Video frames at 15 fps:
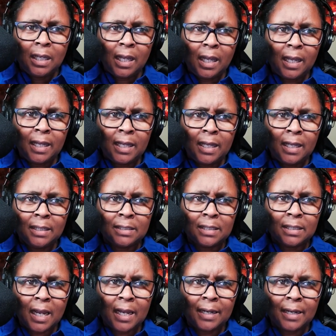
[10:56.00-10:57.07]
and
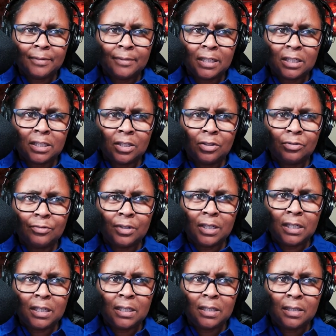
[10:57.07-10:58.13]
times
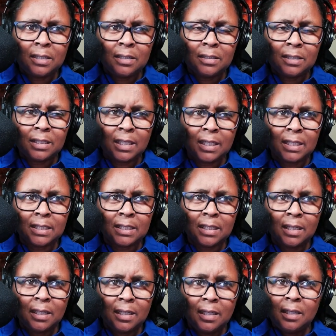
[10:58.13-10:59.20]
63 cents
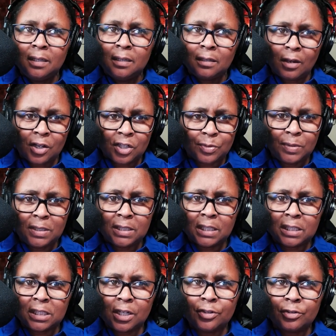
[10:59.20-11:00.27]
cost me
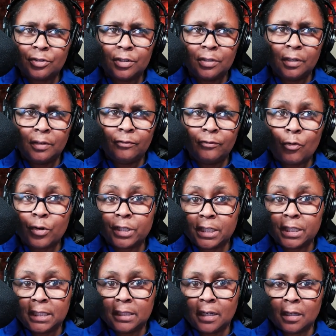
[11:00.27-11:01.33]

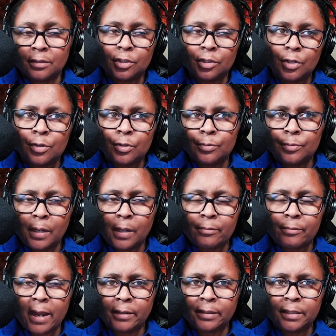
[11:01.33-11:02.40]
$614. So I
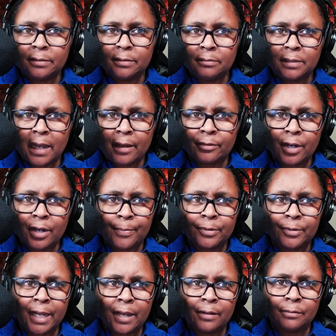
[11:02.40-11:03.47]
rounded down or up or
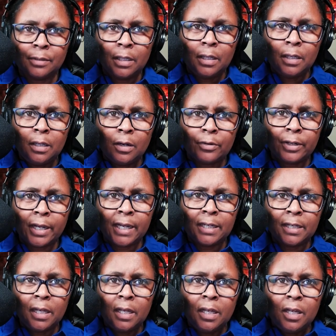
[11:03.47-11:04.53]
down. Okay.
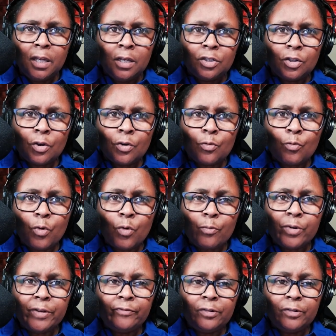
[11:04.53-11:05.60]
So what
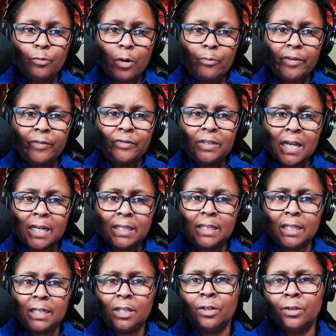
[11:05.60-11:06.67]
we've done
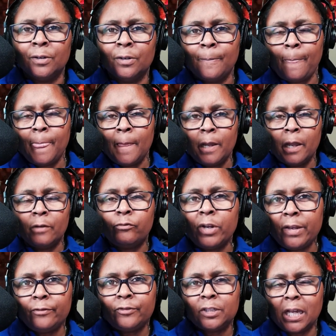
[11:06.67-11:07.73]
here, if
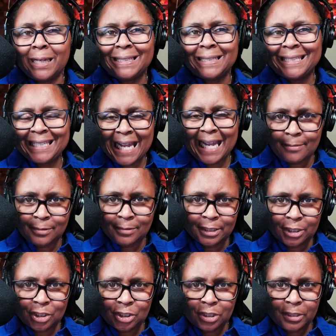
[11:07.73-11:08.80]
we've
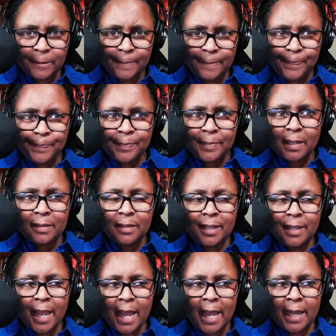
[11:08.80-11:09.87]
established
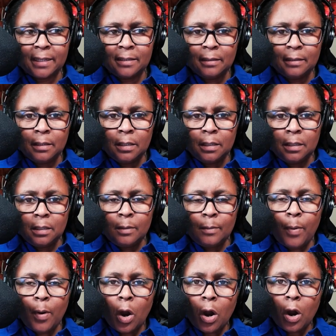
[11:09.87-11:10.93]
that
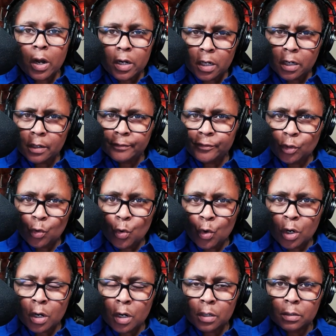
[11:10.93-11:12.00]
part of
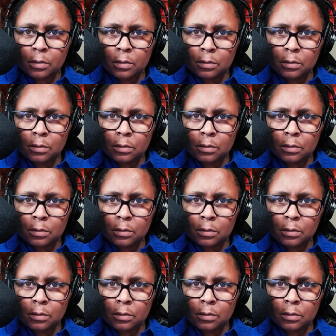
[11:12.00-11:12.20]
your